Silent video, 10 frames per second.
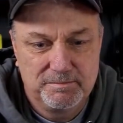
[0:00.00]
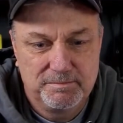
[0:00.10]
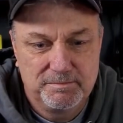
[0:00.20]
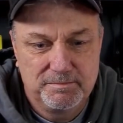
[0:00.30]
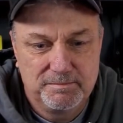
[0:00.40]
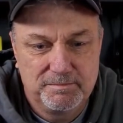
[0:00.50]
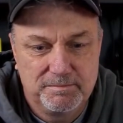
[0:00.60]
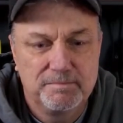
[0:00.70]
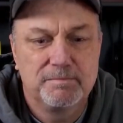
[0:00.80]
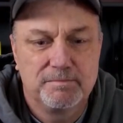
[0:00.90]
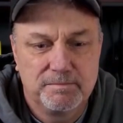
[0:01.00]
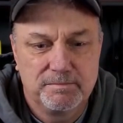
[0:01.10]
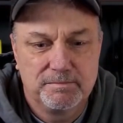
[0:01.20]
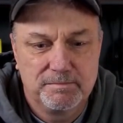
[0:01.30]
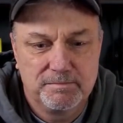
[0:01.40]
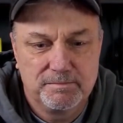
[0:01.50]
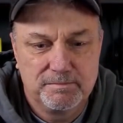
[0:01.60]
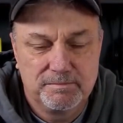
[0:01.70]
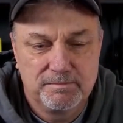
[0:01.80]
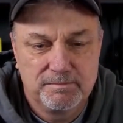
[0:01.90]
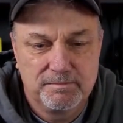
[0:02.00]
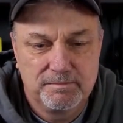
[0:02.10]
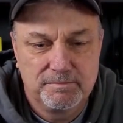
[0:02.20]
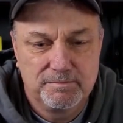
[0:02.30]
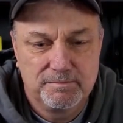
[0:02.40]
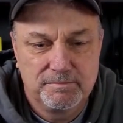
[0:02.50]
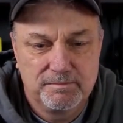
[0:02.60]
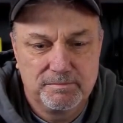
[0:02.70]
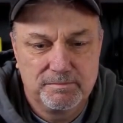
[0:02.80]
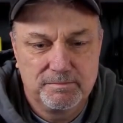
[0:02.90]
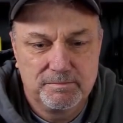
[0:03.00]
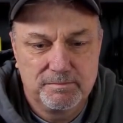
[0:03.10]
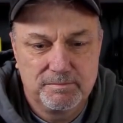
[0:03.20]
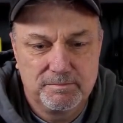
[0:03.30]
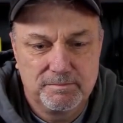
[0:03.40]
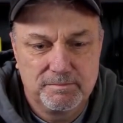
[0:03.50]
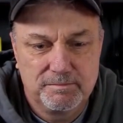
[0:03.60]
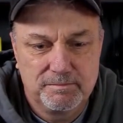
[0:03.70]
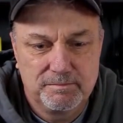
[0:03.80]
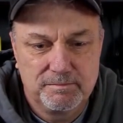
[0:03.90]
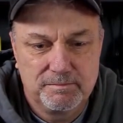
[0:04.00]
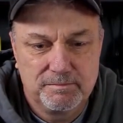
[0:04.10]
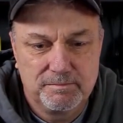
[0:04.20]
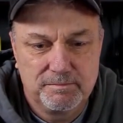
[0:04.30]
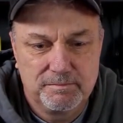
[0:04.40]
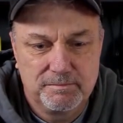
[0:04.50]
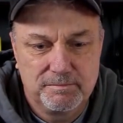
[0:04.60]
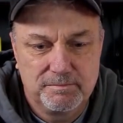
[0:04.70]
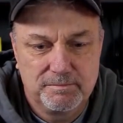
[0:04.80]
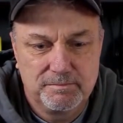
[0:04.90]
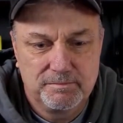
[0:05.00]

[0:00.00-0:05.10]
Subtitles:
This person isn't speaking.